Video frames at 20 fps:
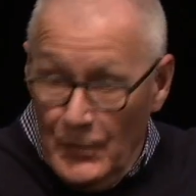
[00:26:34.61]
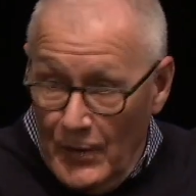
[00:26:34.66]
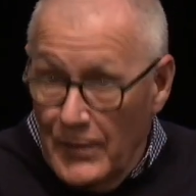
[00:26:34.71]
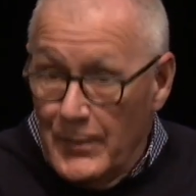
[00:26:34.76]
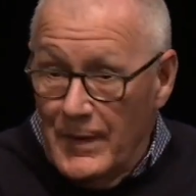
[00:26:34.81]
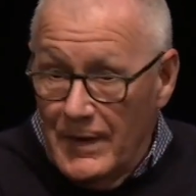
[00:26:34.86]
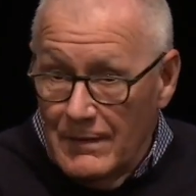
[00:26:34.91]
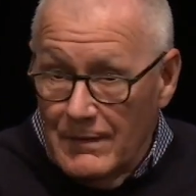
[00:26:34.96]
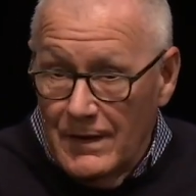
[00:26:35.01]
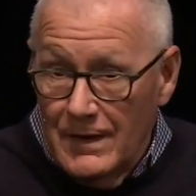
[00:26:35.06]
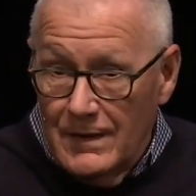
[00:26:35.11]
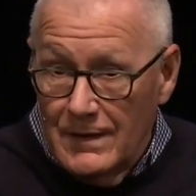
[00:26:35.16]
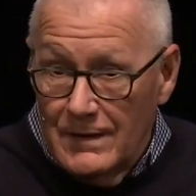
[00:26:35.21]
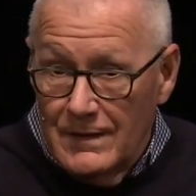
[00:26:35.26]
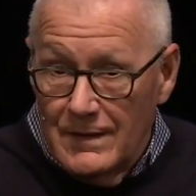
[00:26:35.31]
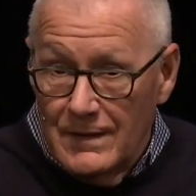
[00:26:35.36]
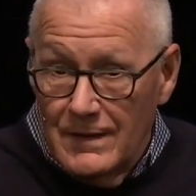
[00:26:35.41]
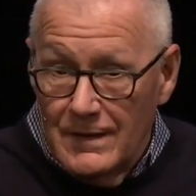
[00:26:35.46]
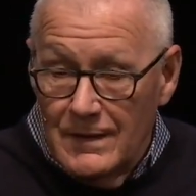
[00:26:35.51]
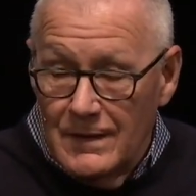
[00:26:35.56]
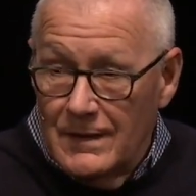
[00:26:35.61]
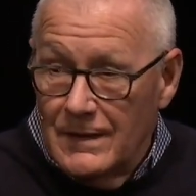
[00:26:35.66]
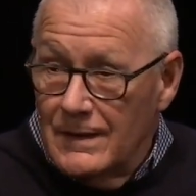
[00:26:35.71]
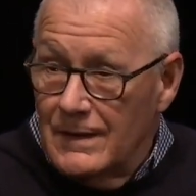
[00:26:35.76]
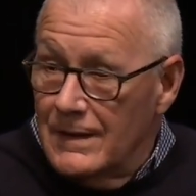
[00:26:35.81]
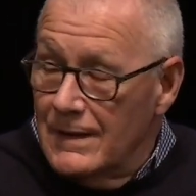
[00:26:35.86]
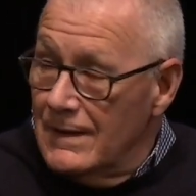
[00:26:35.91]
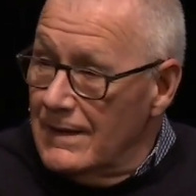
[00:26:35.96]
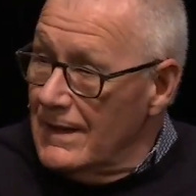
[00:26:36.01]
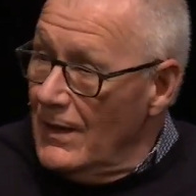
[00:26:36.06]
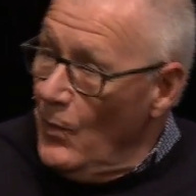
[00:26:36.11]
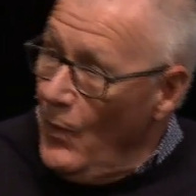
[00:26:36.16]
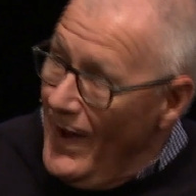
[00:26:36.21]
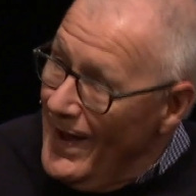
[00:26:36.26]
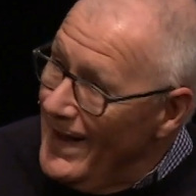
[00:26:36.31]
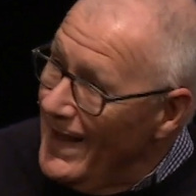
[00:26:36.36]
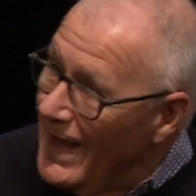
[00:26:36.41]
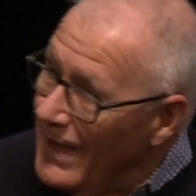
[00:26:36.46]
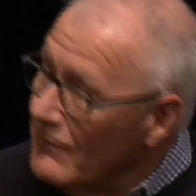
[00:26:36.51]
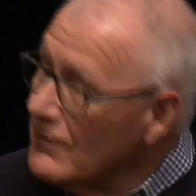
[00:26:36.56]
You with me, right? Now,
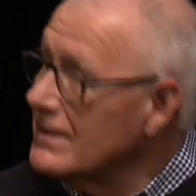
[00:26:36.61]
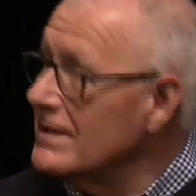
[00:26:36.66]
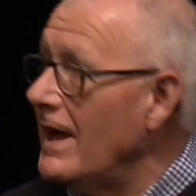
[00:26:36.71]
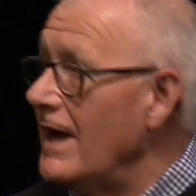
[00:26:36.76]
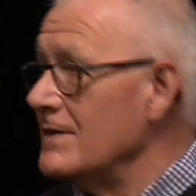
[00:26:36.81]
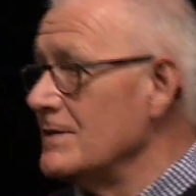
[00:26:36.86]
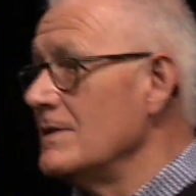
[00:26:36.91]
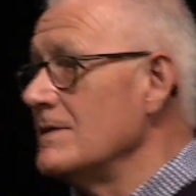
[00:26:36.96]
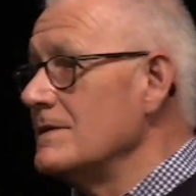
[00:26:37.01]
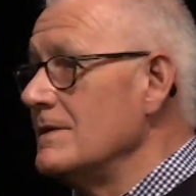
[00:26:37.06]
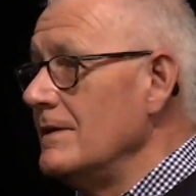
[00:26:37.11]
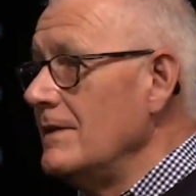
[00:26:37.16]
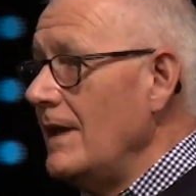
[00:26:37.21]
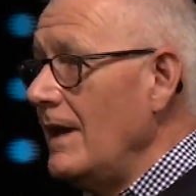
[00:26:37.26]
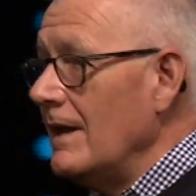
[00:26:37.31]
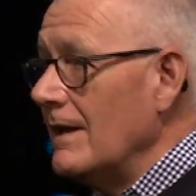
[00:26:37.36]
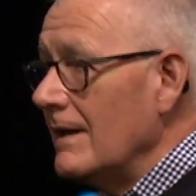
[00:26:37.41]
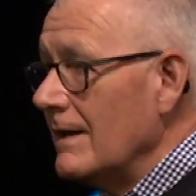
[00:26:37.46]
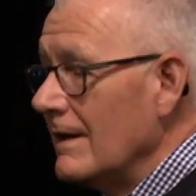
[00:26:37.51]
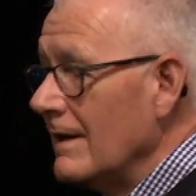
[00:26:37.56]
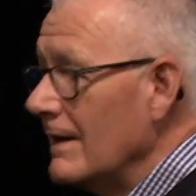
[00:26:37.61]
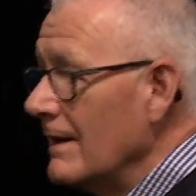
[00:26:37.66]
why do advertisers do that?